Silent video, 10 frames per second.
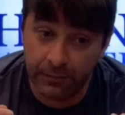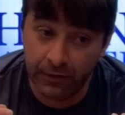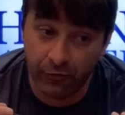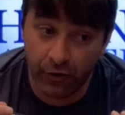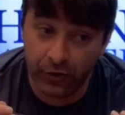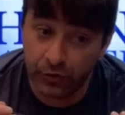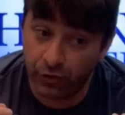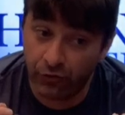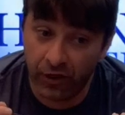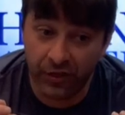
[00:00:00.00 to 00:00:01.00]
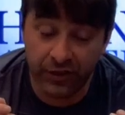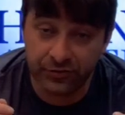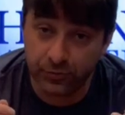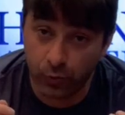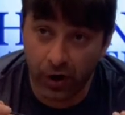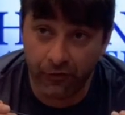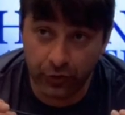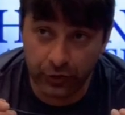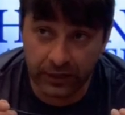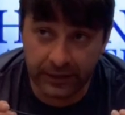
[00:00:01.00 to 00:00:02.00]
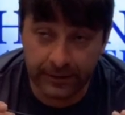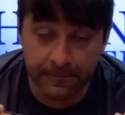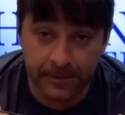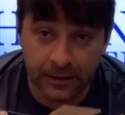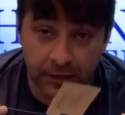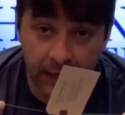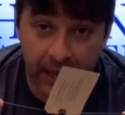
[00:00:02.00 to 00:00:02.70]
It can be run, you could run this wherever you need.